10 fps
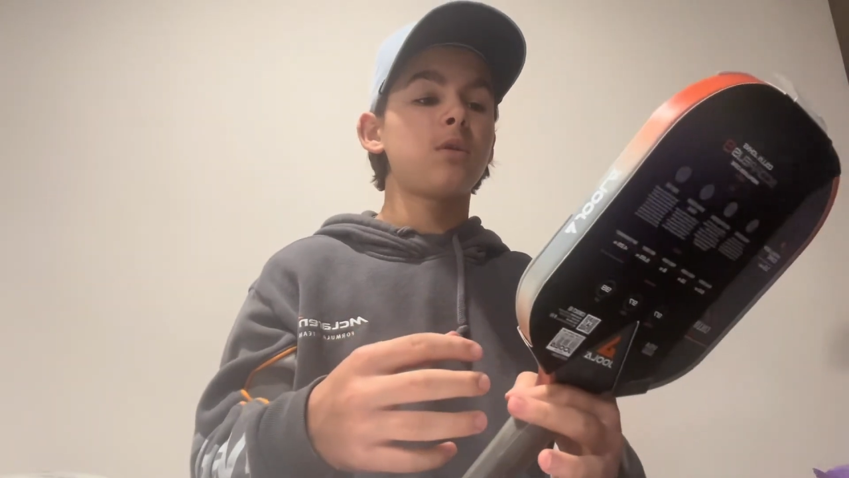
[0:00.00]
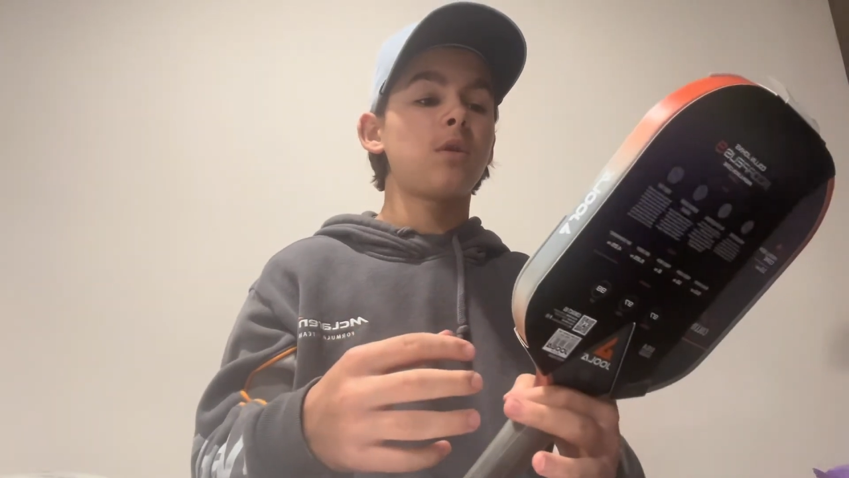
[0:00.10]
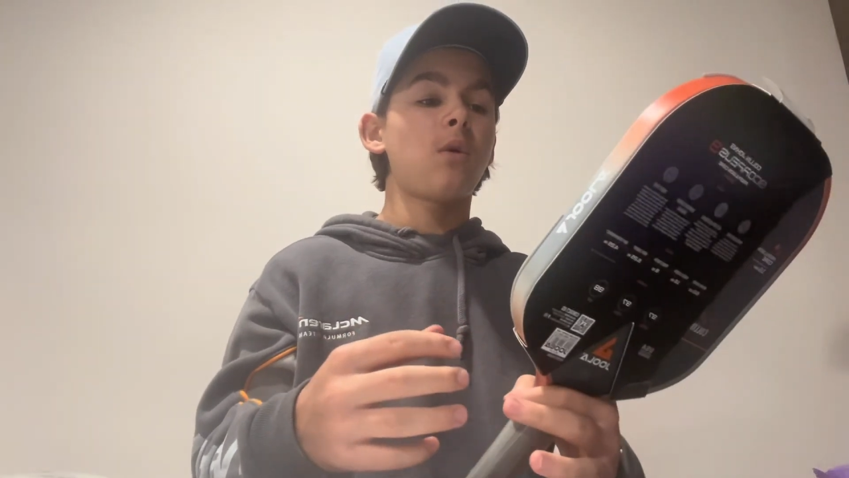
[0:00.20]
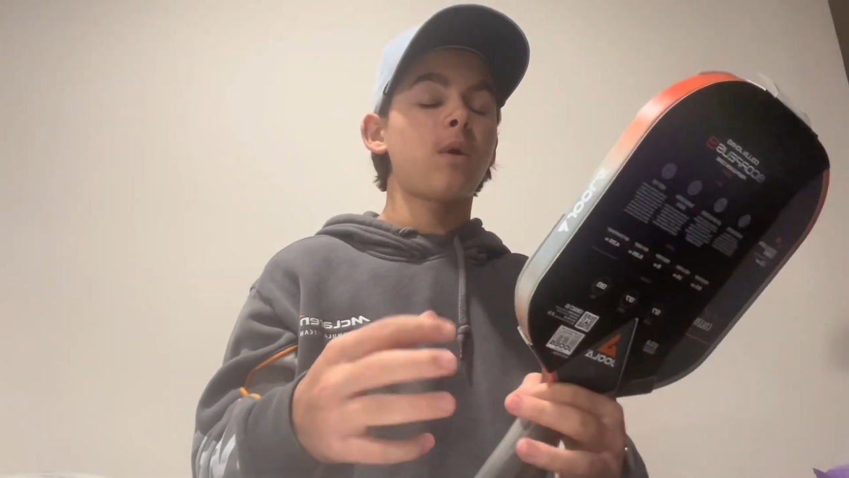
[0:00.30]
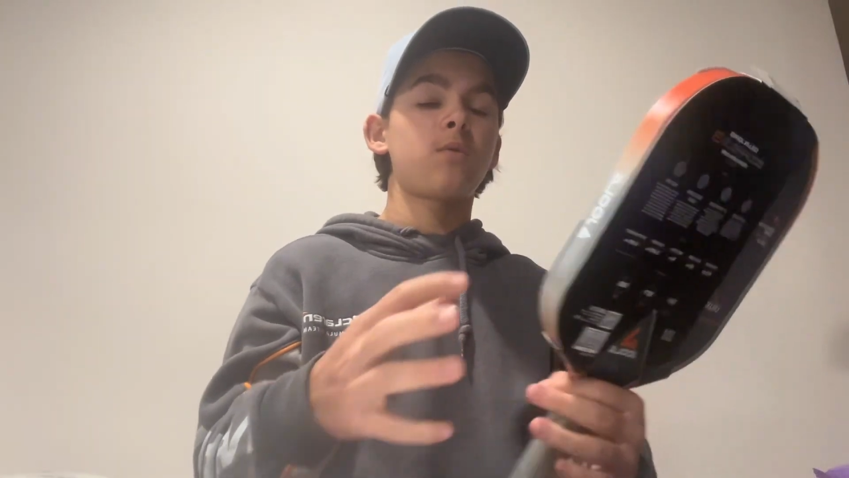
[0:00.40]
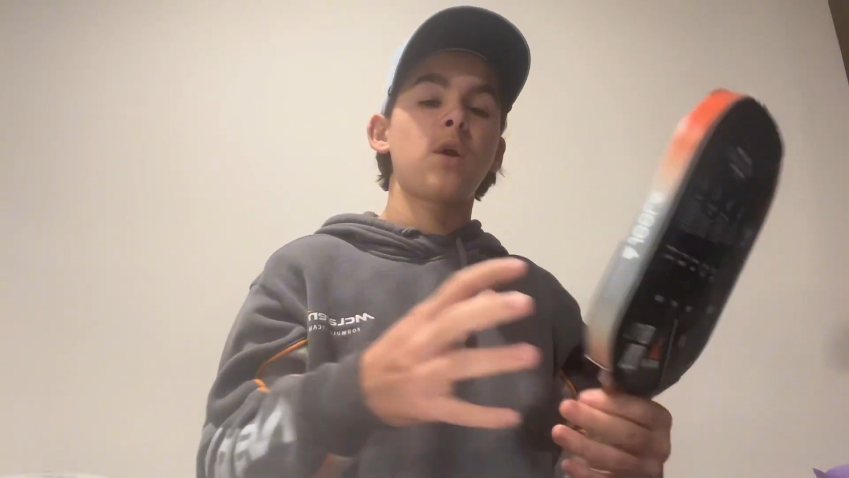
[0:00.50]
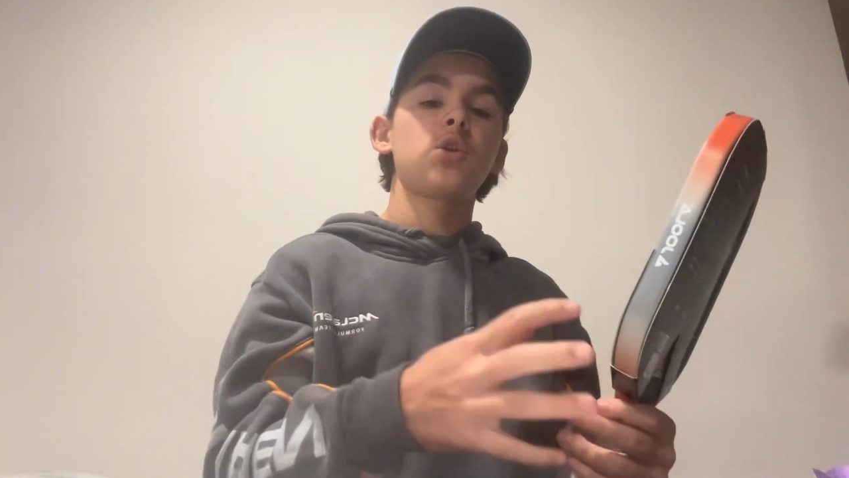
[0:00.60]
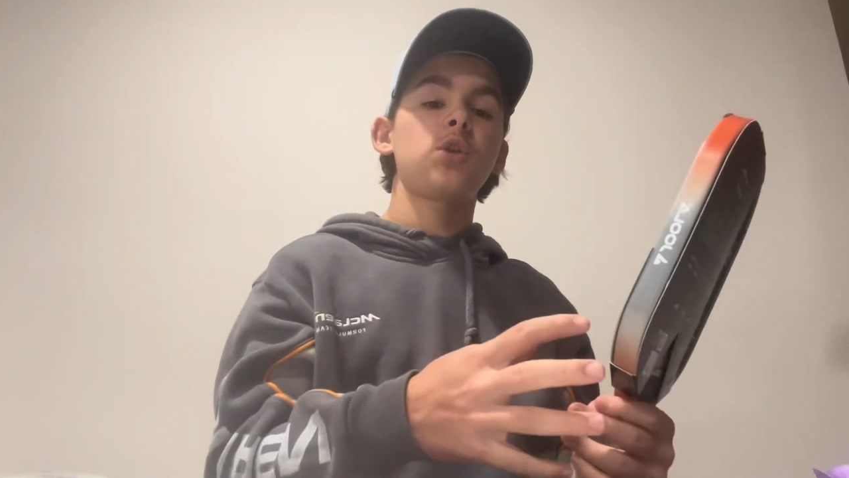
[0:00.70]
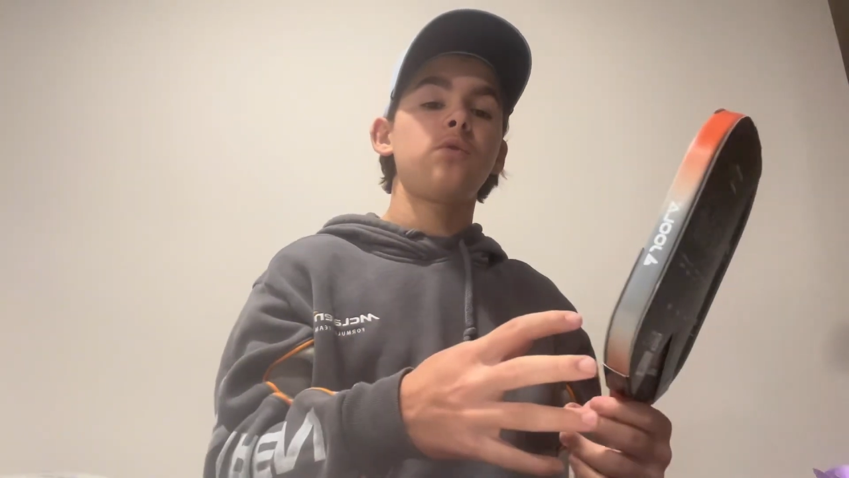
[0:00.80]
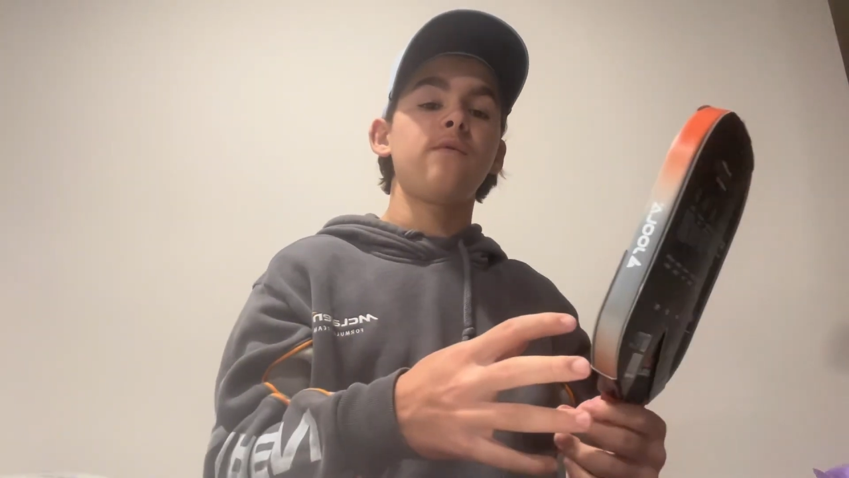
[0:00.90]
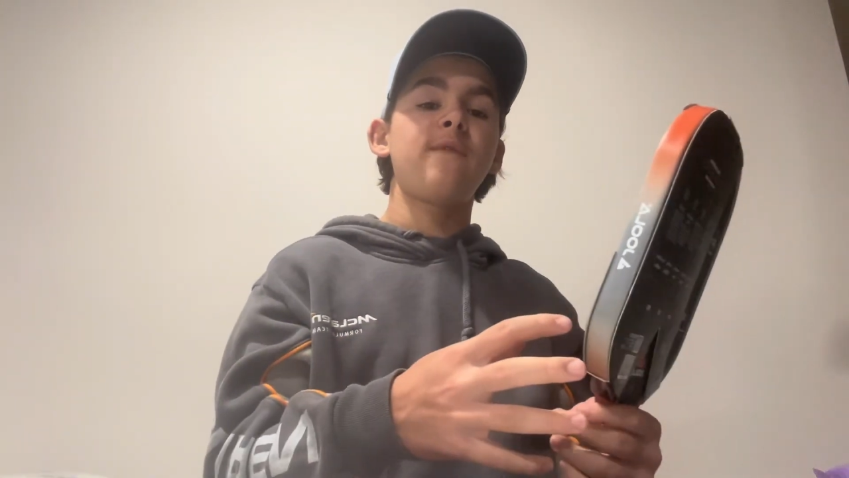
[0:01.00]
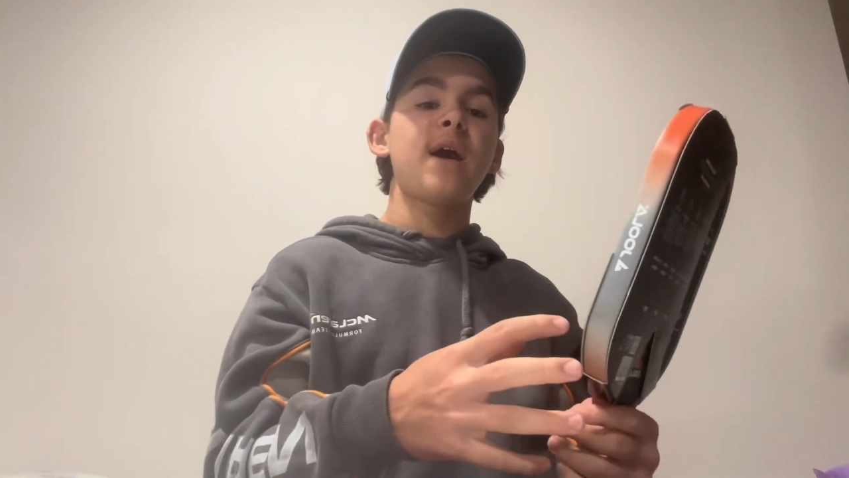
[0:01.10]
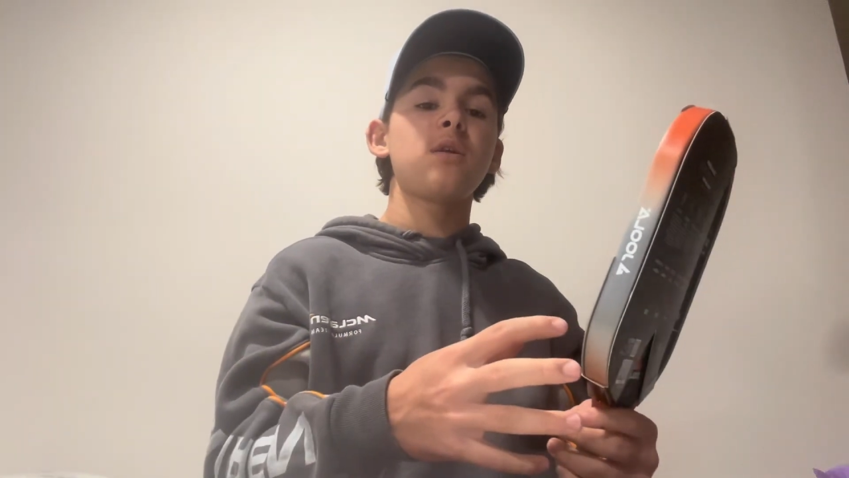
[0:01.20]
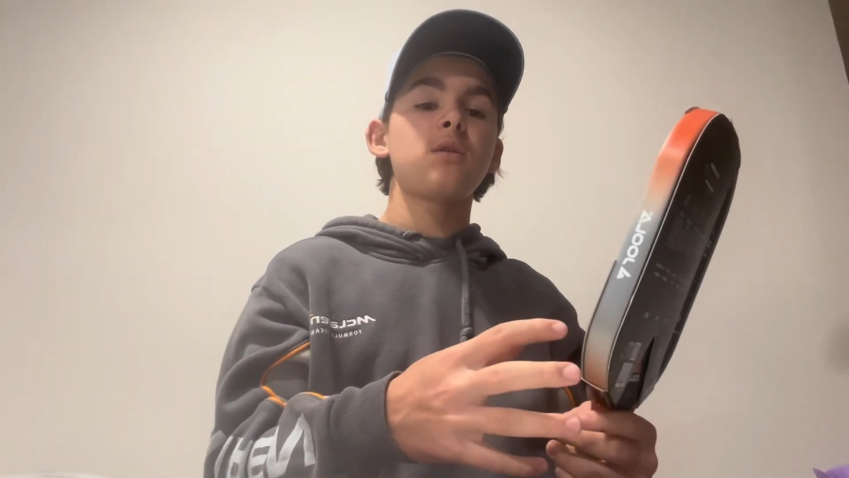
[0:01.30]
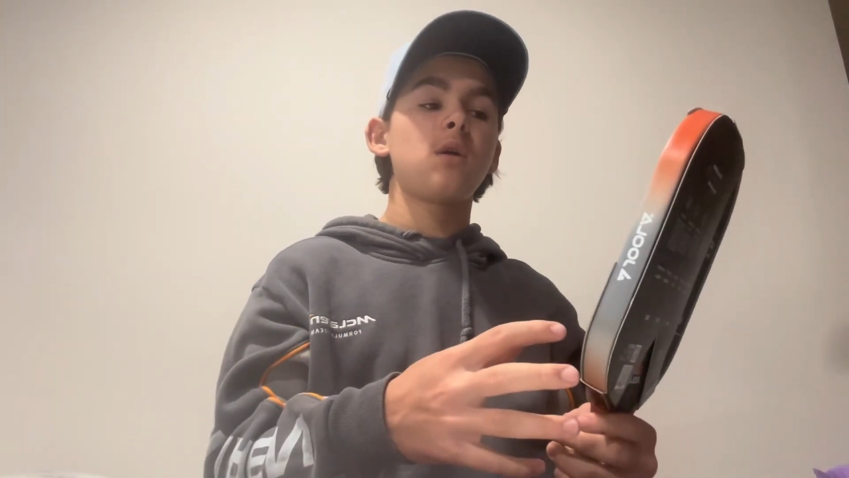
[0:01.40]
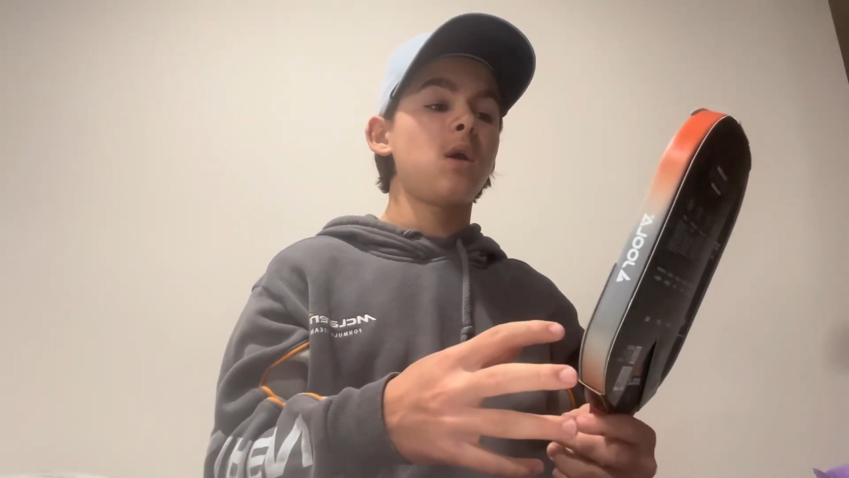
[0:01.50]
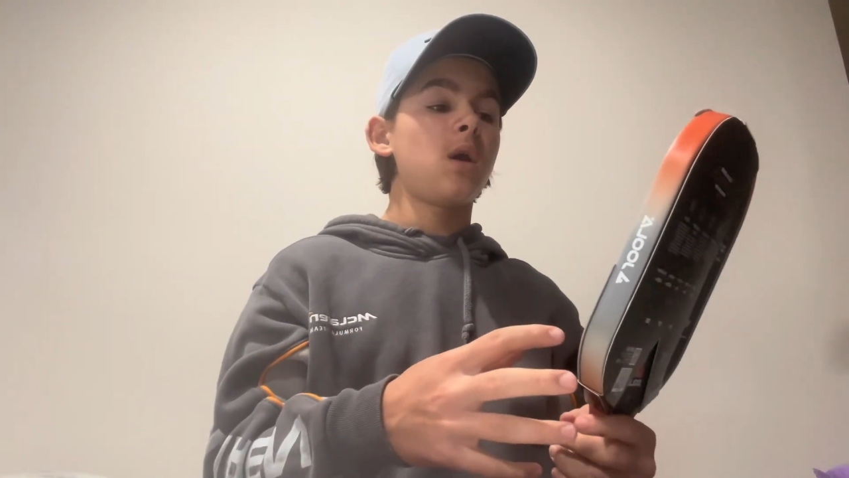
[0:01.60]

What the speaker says: So you don't want to rush it too fast,